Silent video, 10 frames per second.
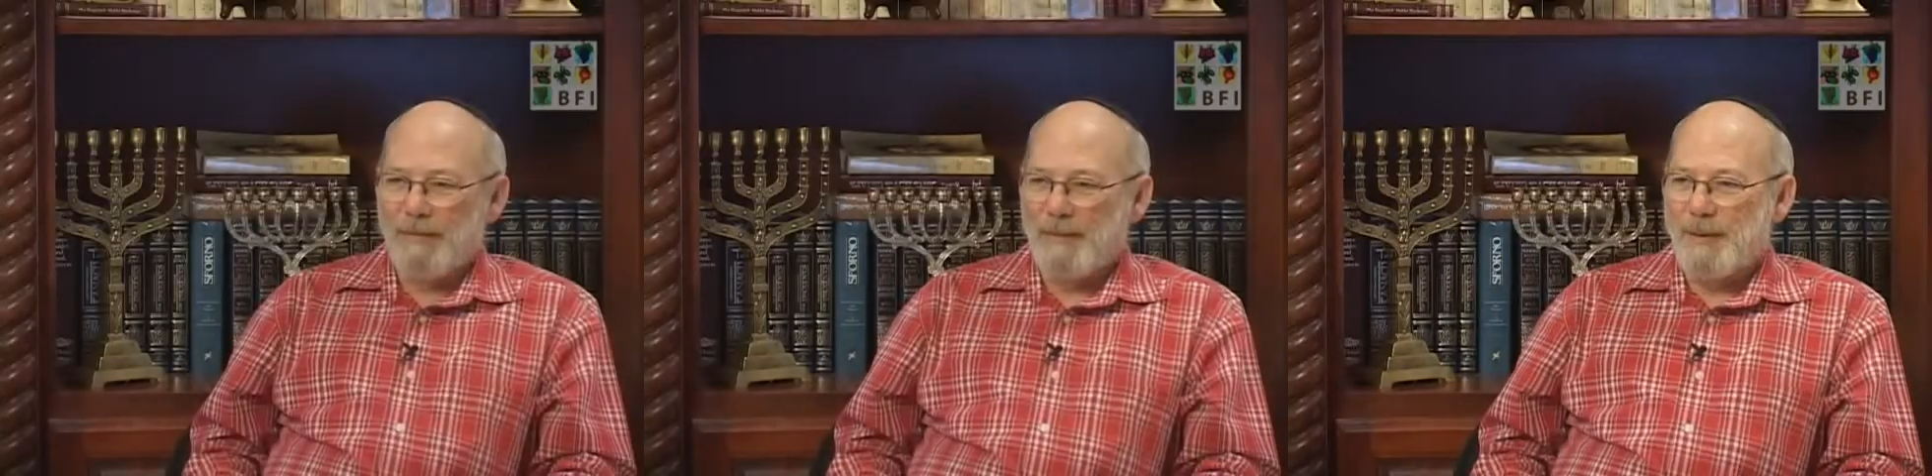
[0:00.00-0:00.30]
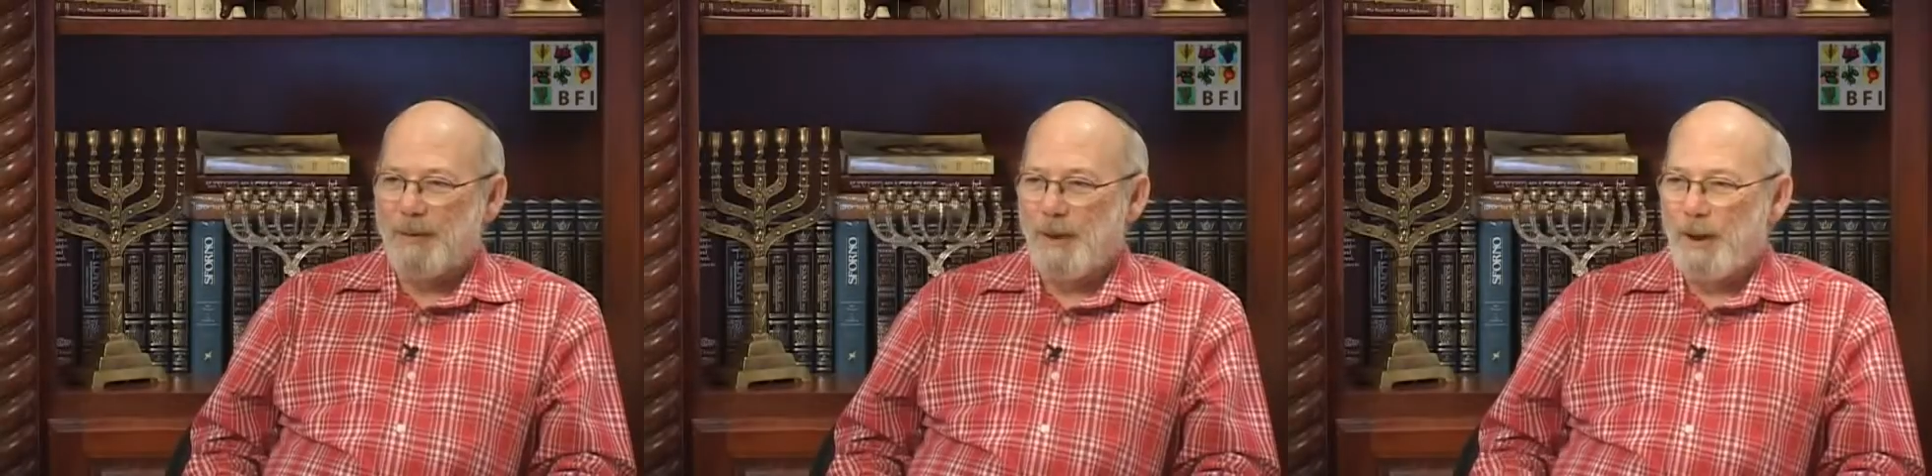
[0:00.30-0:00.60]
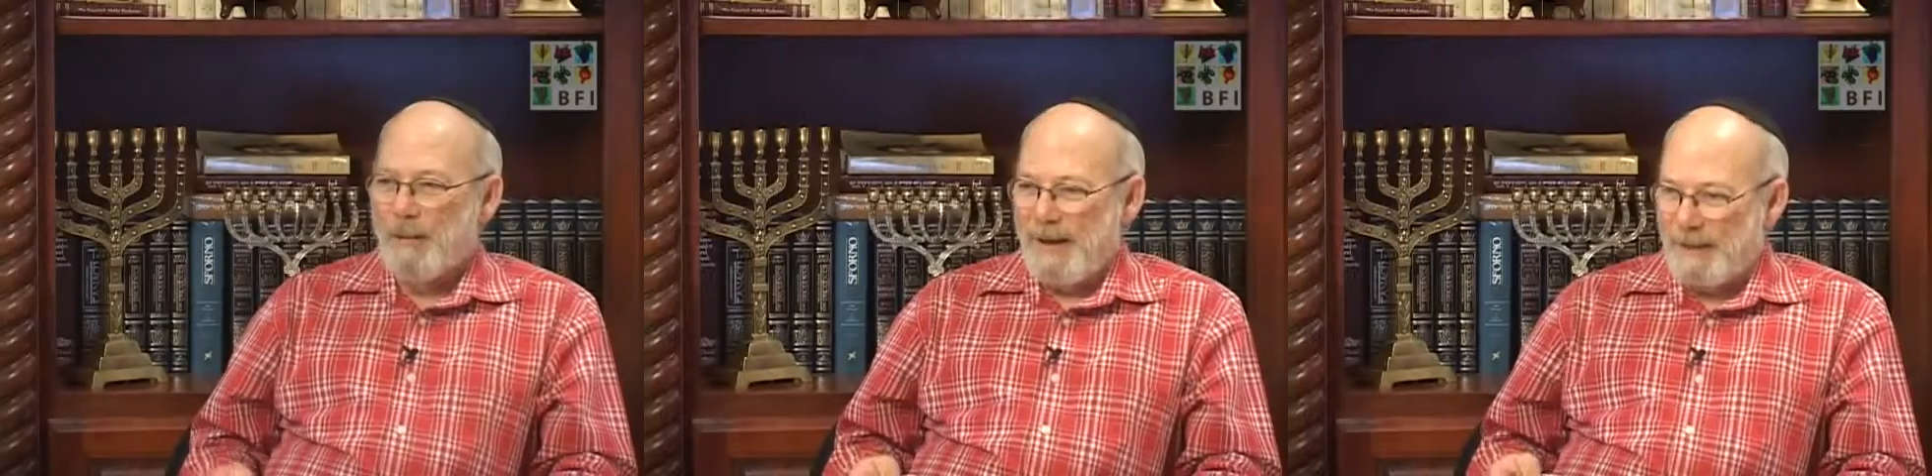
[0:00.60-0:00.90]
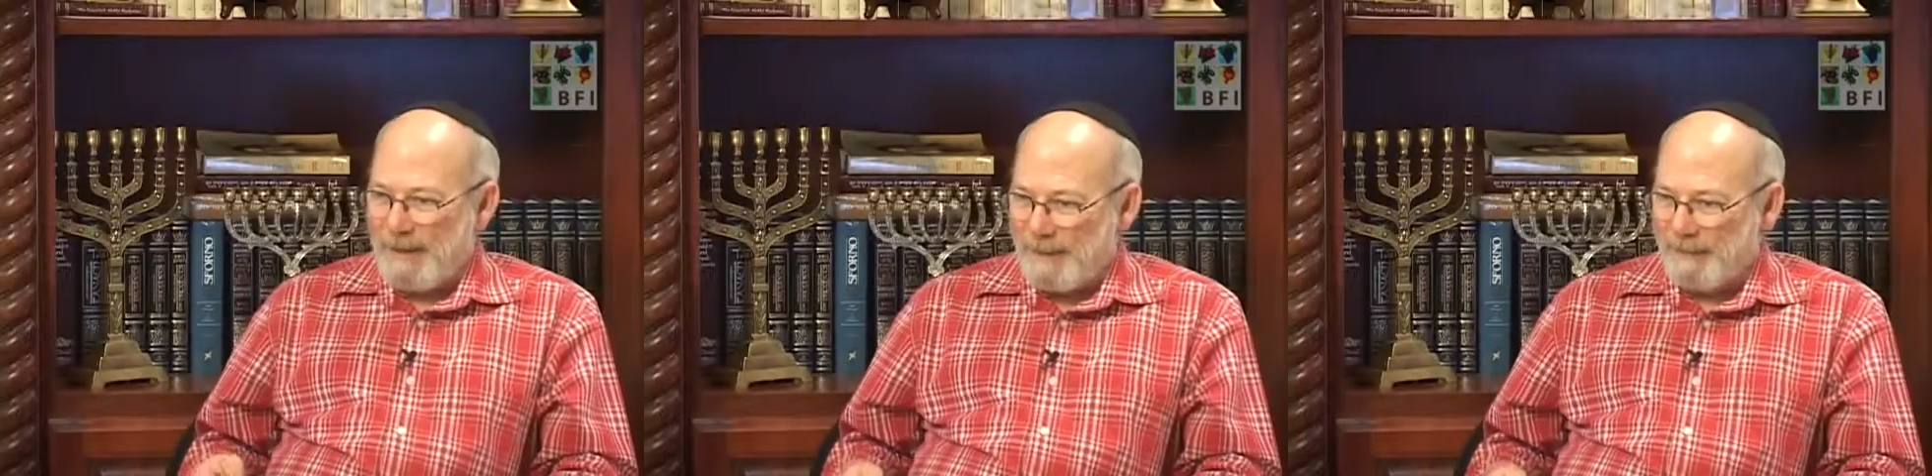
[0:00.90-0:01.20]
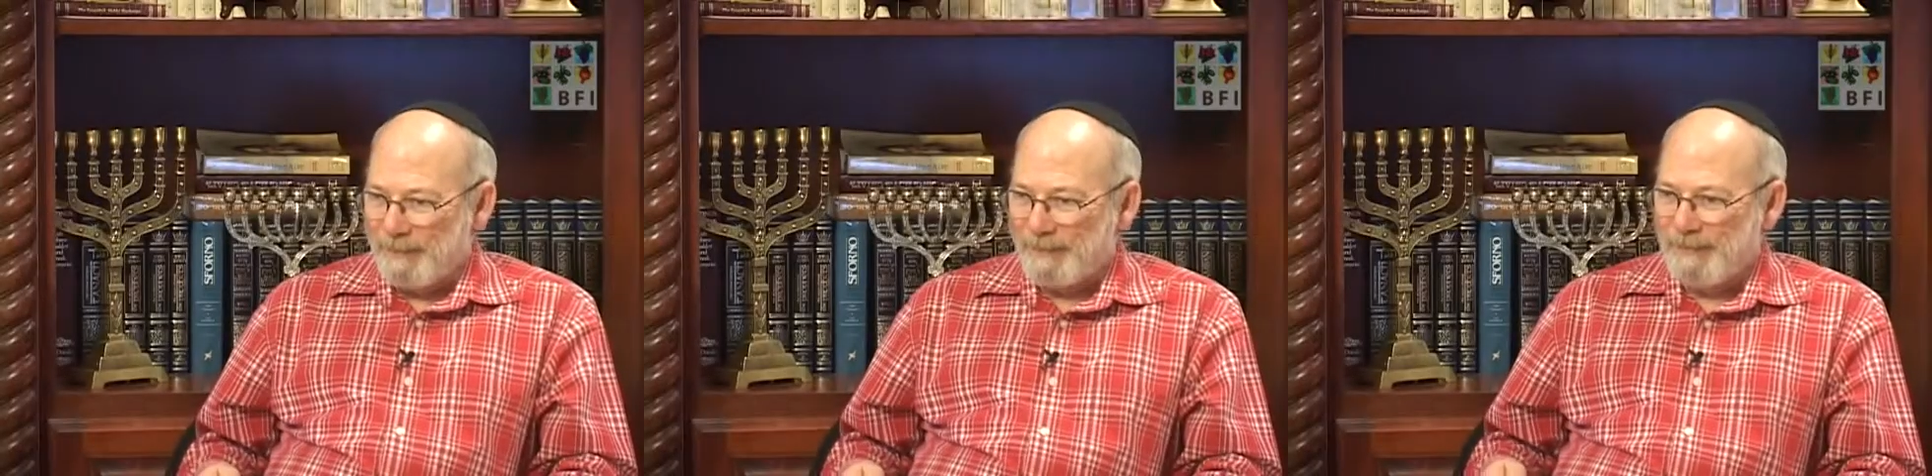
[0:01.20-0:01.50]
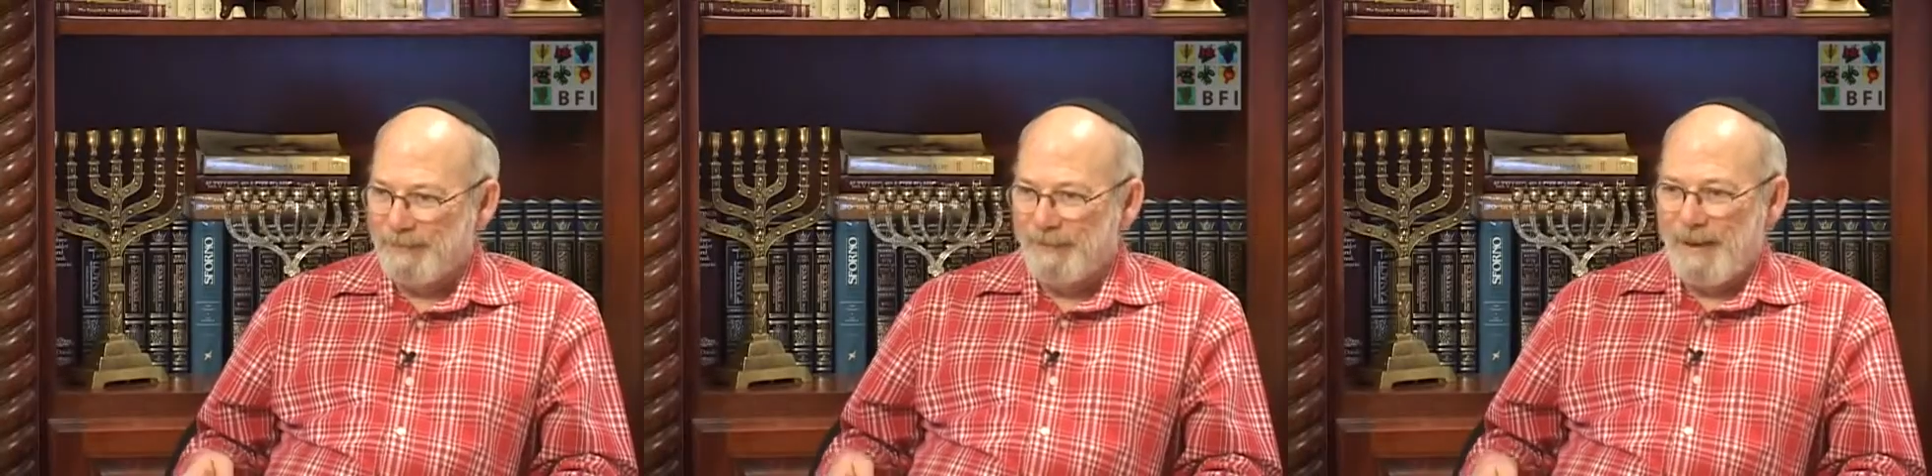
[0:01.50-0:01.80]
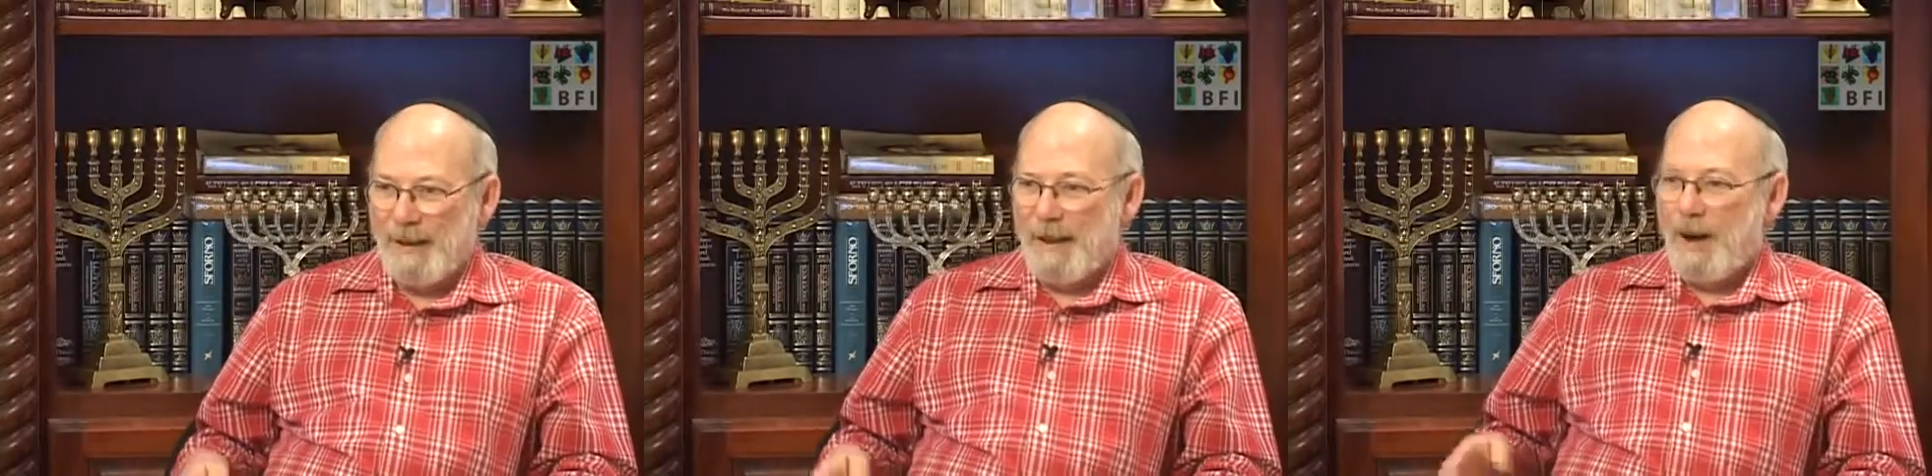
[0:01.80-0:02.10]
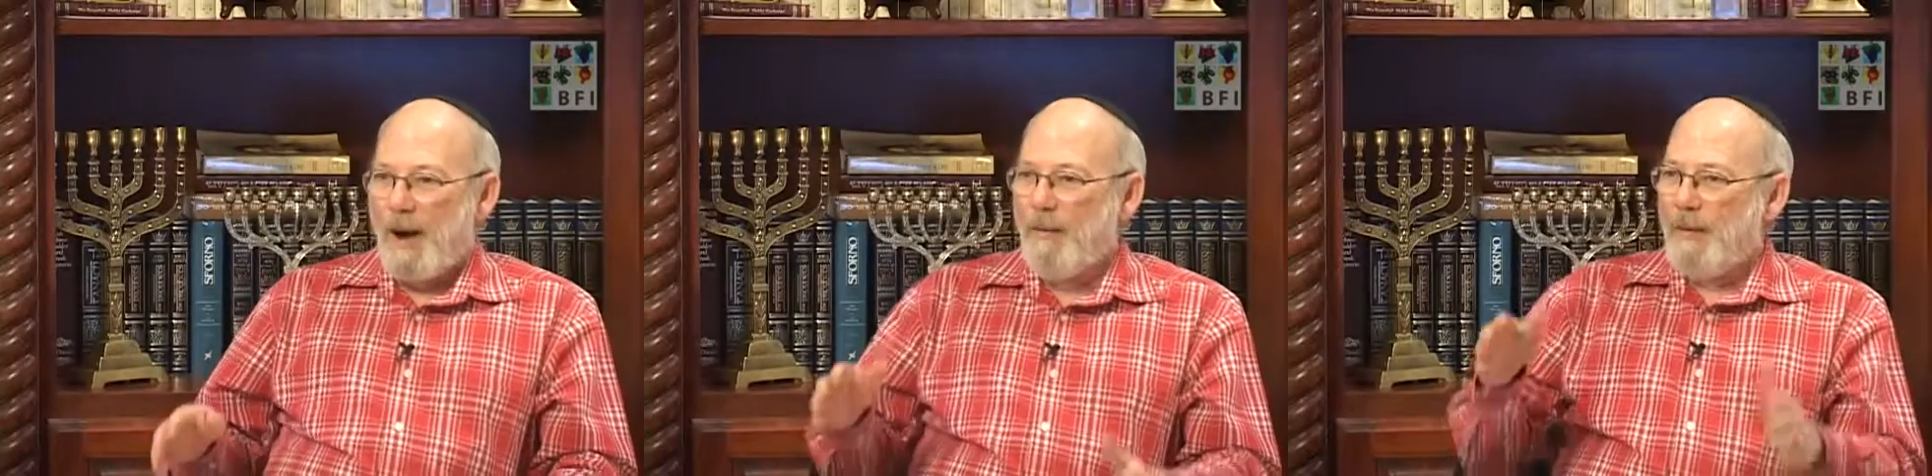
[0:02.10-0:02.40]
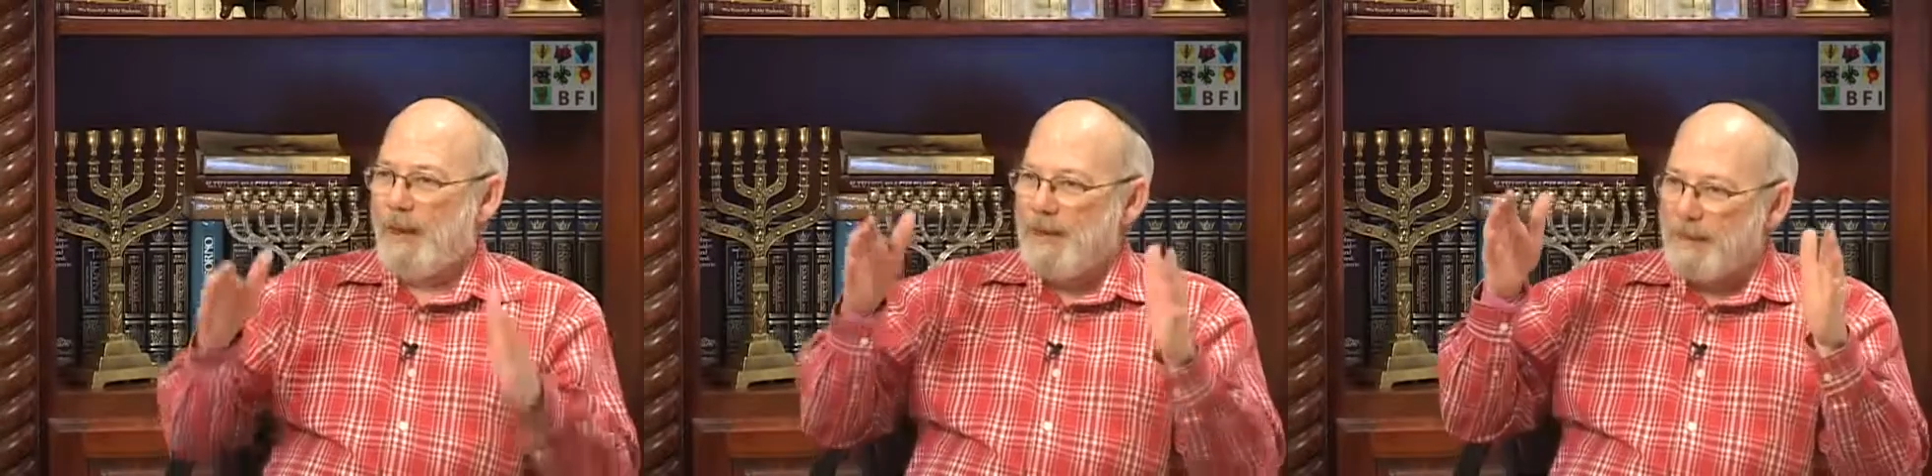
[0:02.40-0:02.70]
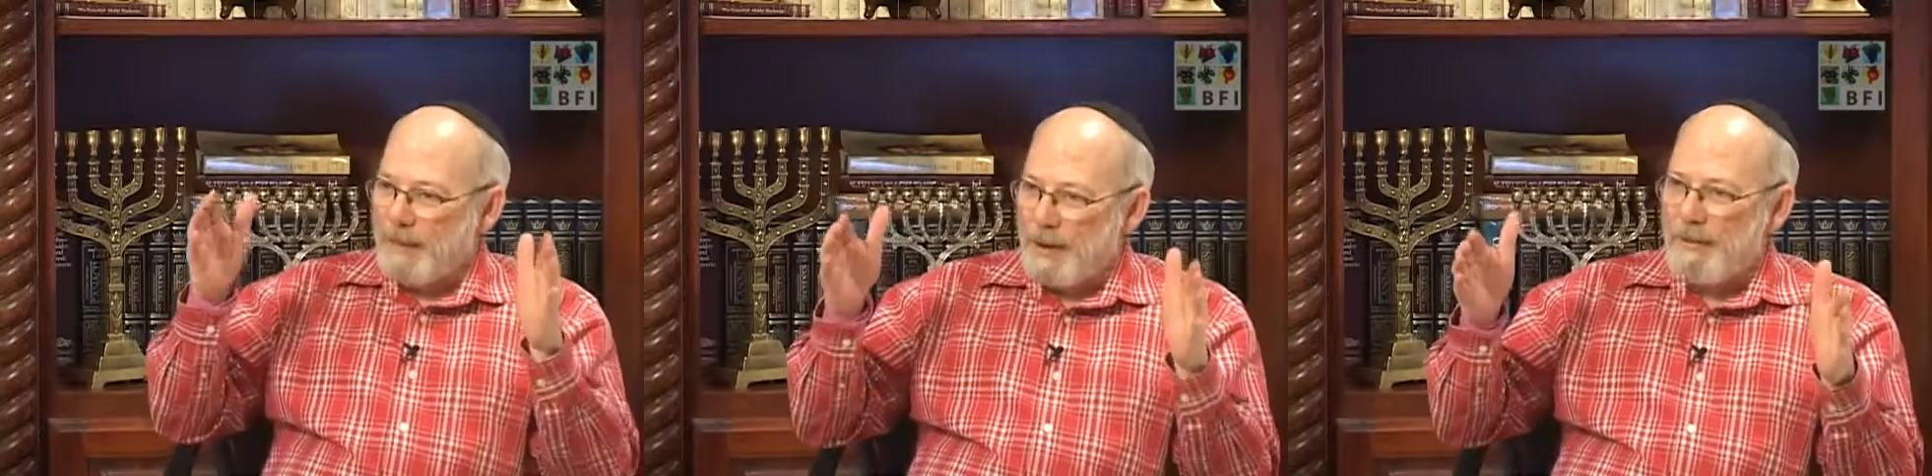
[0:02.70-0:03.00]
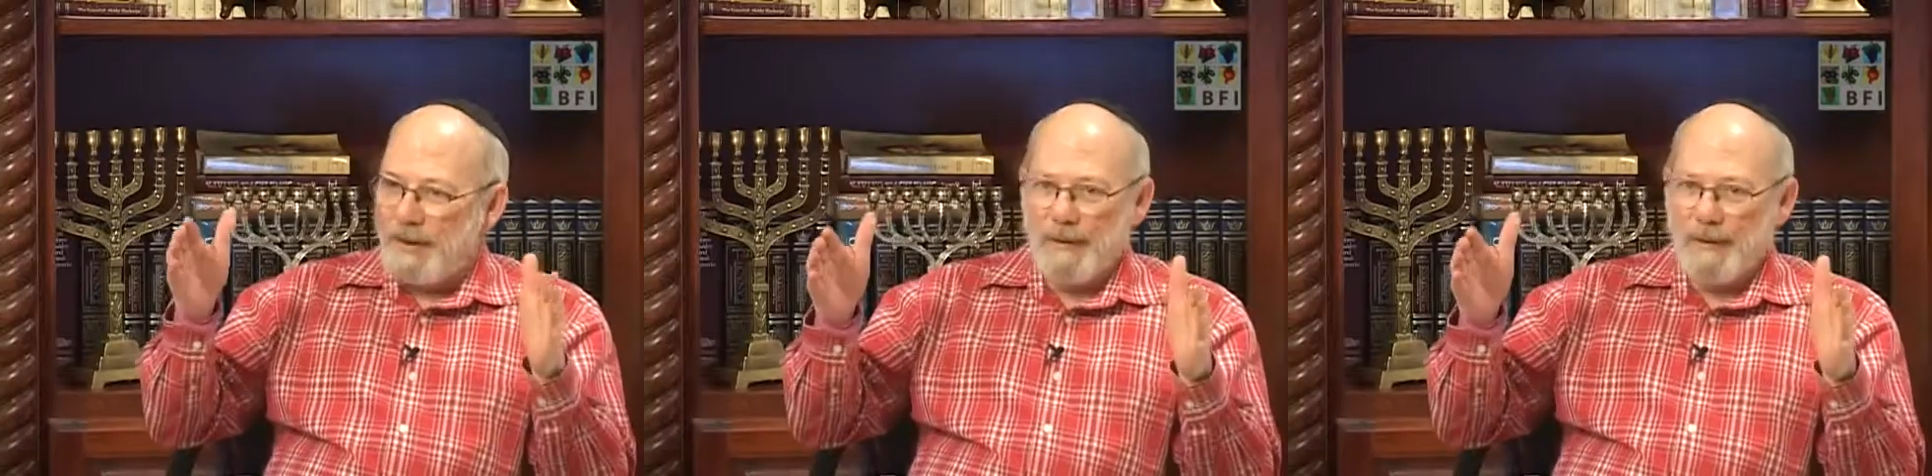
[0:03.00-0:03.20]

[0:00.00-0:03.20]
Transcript: So Shalom Aleichem. Hopefully in the brief